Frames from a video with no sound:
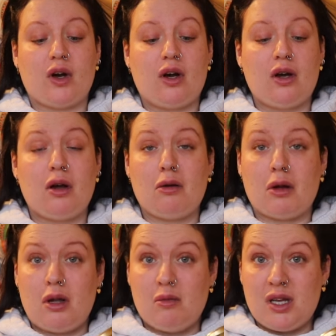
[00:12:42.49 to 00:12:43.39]

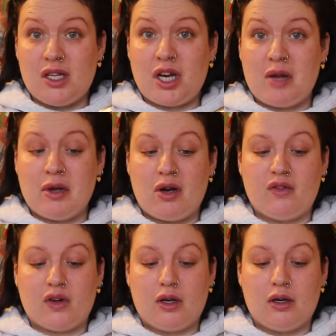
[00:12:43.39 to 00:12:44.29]
Alright, bit of Jamie
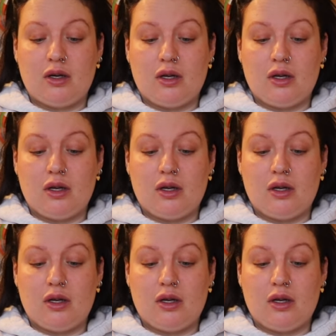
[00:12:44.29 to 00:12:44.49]
Oliver.